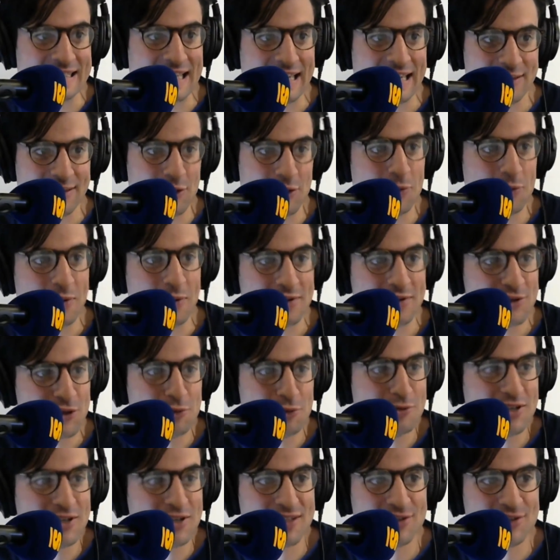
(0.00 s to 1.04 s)
Like, do
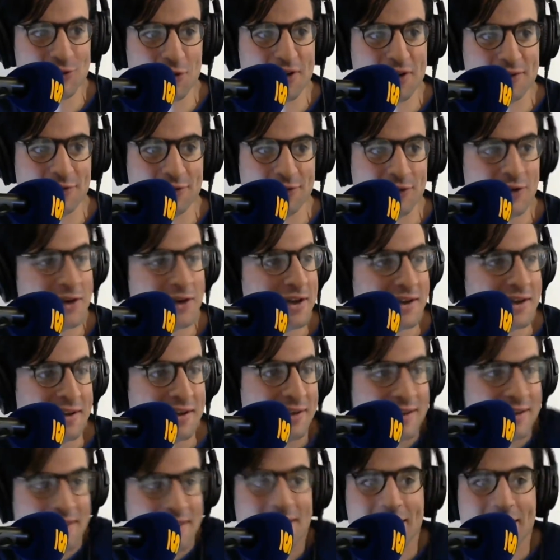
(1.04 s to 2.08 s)
you just sort of
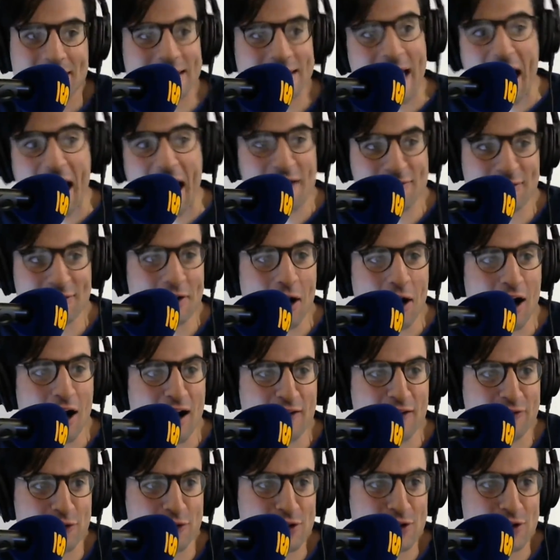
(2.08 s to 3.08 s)
laugh it off,